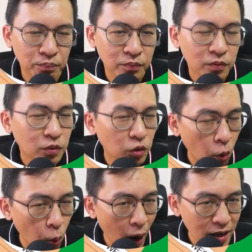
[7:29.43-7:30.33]
Not
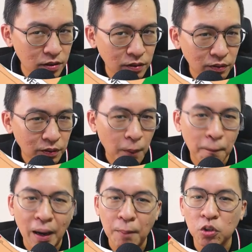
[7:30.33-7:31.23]
one,
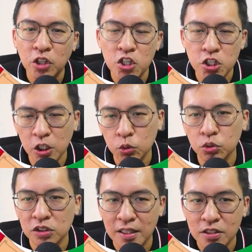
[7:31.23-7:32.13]
but potentially two
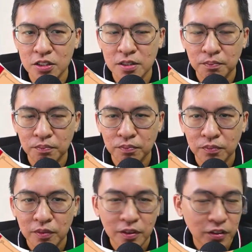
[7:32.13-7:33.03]
sides.
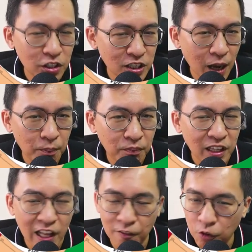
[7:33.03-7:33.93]
This time,
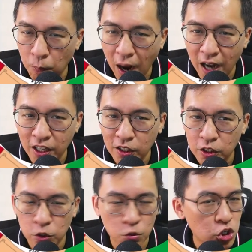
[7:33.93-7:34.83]
if you buy,
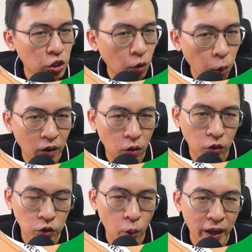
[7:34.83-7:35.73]
you sure what all the way.